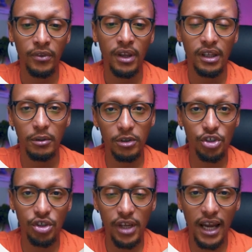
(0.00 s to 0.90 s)
And I'm going
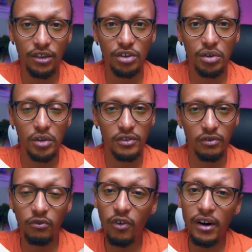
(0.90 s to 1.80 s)
to show you how to do this
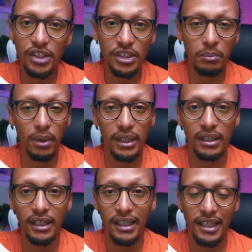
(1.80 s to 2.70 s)
very simply
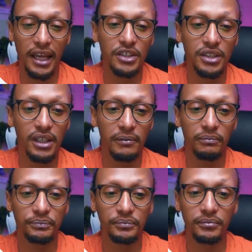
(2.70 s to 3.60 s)
in XD.
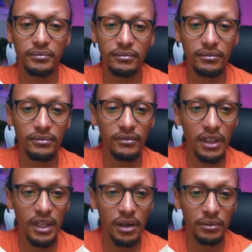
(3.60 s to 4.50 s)

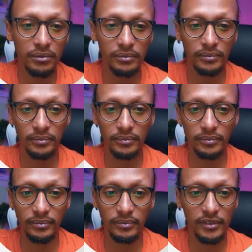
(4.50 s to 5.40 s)
Now
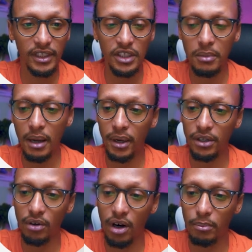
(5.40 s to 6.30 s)
it doesn't matter about
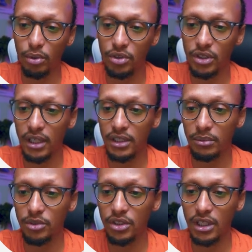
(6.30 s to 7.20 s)
your artboard size.
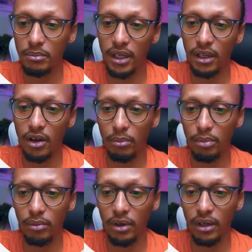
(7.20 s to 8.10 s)
I'm just going to make a
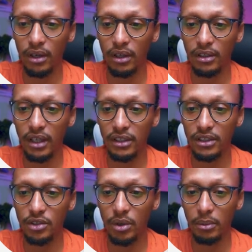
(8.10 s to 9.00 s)

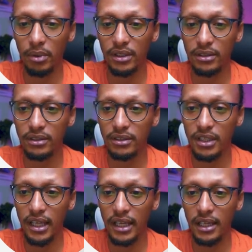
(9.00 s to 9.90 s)
1920 by
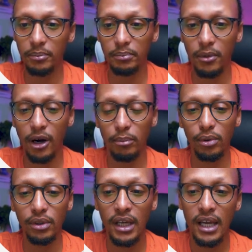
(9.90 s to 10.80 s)
1080
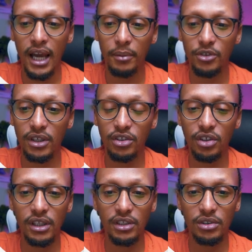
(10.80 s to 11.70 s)
artboard. I'm just going to
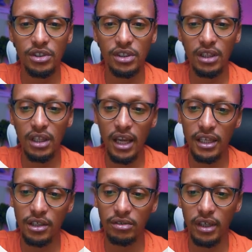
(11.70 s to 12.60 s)
turn it into
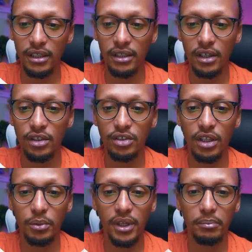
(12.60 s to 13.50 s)
slight grey so
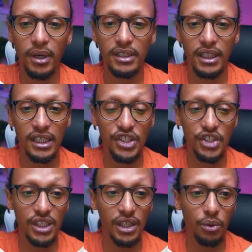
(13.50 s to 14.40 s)
that we can basically
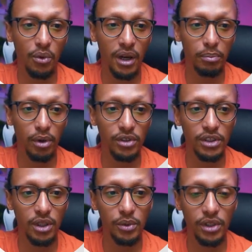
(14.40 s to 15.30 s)
see the white boxes
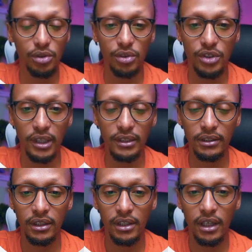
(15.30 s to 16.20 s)
that we do design.
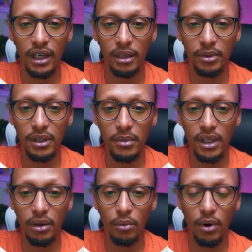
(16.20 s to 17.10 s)
I'm going to
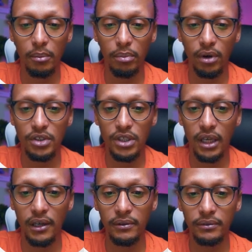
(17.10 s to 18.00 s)
make a white box
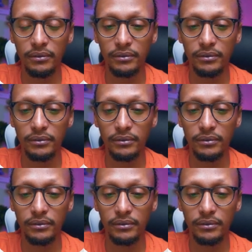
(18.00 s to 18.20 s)
here.